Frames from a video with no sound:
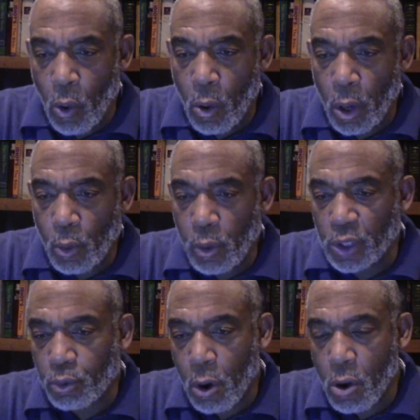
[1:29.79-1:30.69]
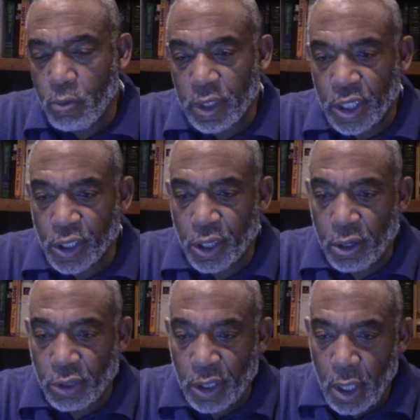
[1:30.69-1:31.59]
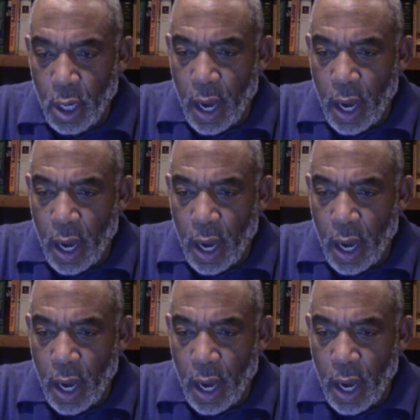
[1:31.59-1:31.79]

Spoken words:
on what's wrong with the church,